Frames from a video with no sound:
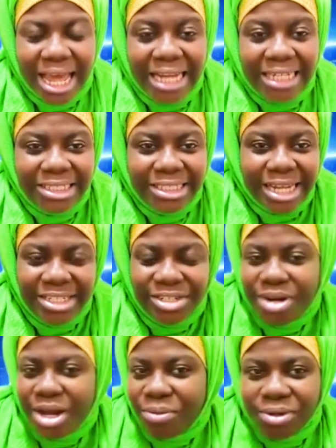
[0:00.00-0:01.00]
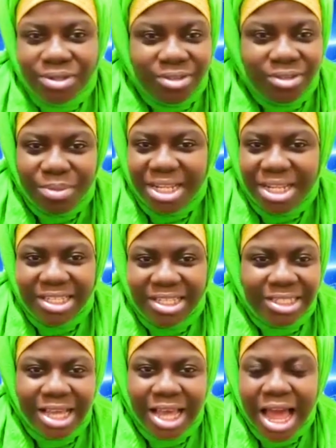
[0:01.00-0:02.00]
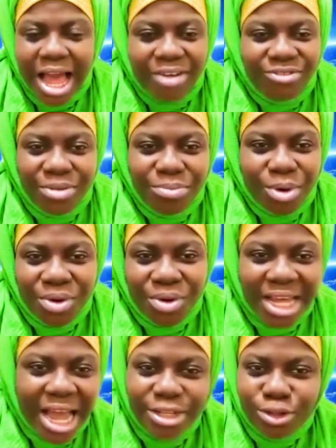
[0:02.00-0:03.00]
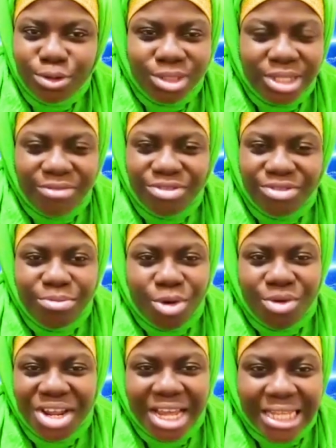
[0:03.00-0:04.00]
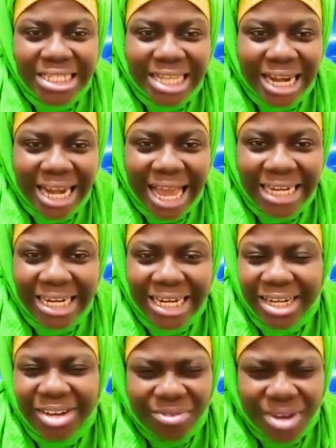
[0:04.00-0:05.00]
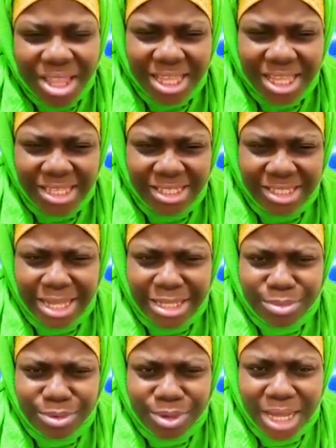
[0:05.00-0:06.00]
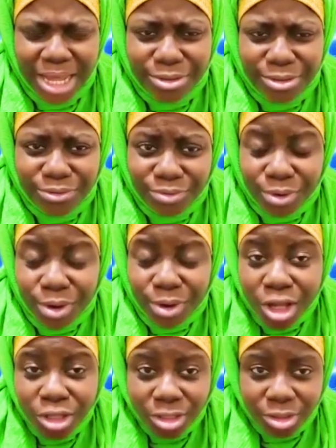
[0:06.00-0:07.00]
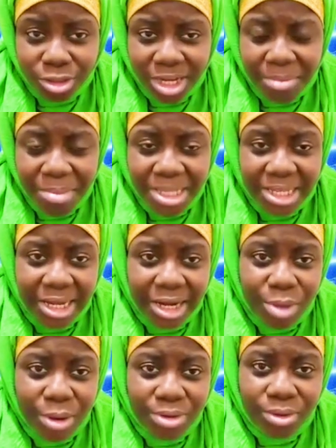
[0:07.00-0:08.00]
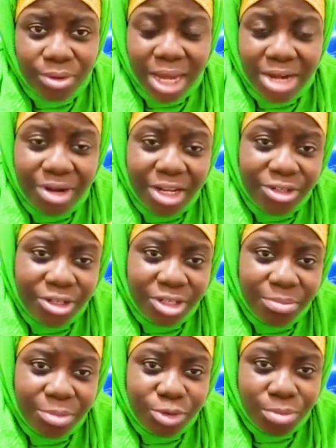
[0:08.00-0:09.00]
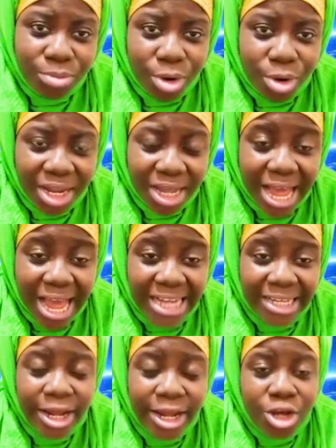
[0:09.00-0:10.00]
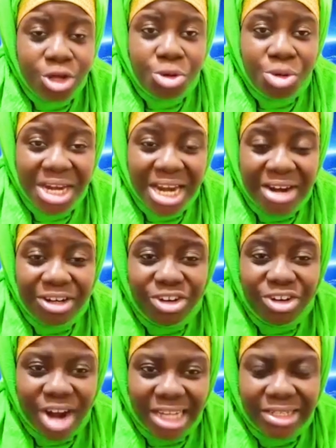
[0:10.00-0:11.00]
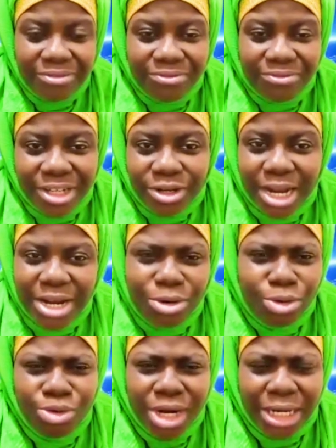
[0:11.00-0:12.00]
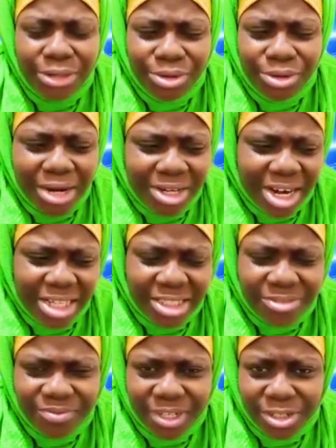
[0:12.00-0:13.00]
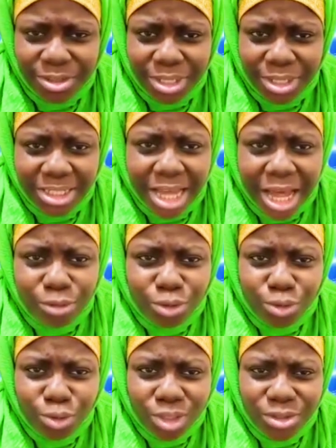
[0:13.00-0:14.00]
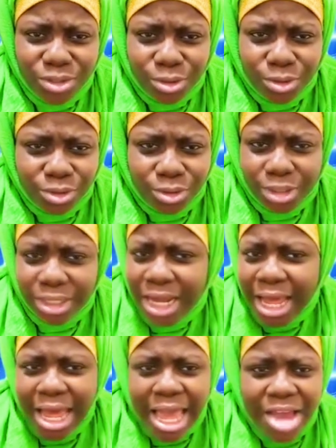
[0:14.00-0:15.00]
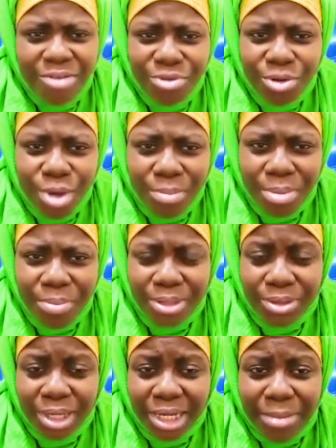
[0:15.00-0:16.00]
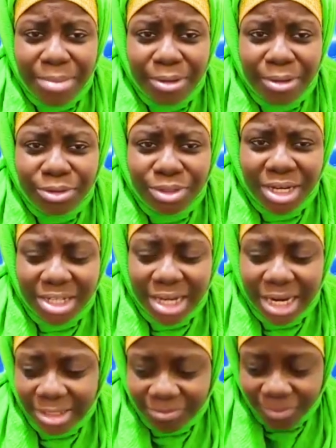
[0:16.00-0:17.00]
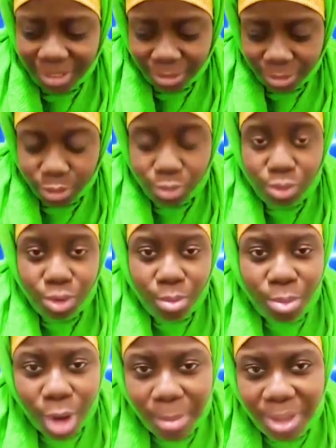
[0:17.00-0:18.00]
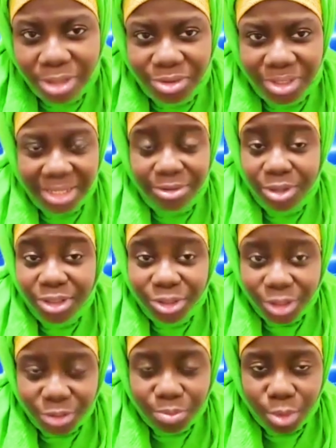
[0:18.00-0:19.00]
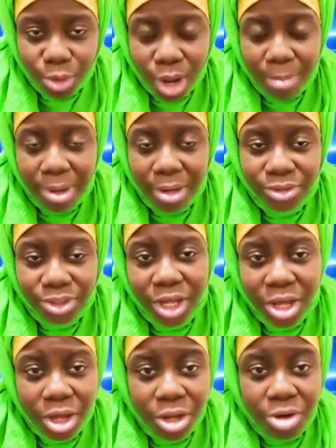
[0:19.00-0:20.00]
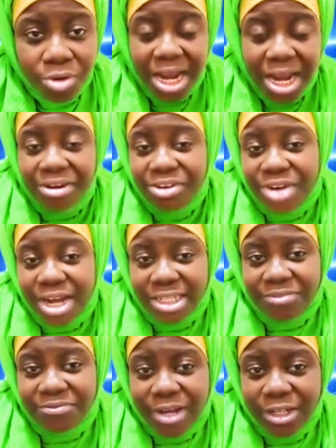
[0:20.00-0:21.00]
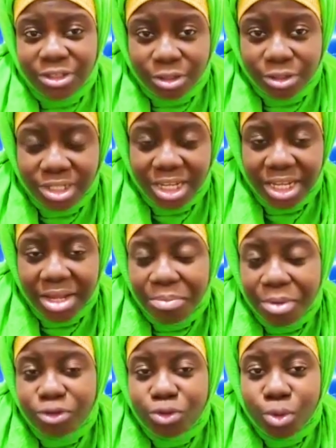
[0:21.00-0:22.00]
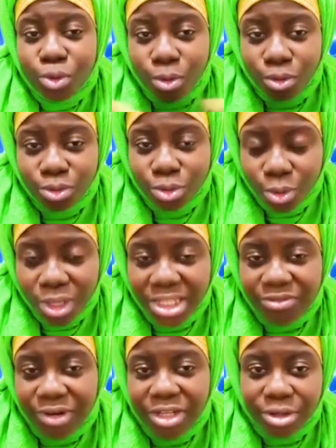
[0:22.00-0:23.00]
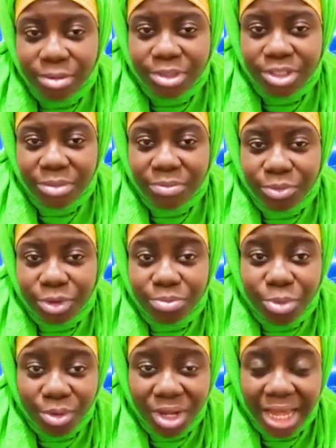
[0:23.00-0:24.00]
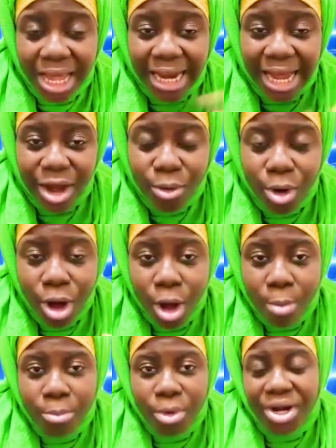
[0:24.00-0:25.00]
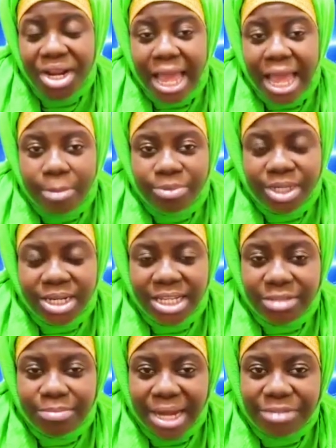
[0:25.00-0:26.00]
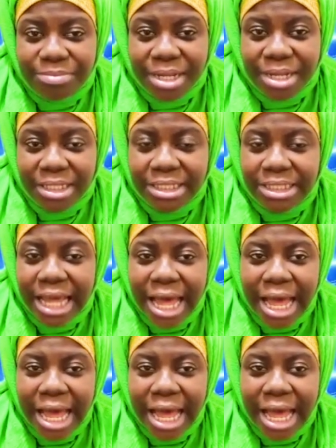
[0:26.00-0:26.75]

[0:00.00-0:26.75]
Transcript: And in Nigeria, we use it for many things. I've seen moringa juice, I've seen moringa salad, different things that moringa is used for. So today, basically, we are going to look at the relationship between moringa and urinary tract infection. I know urinary tract infection is a household discussion. Everywhere people are talking about urinary tract infection. So we'll know more about, not just more about urinary tract infection today, but we'll know its relationship with moringa, how moringa helps in its management.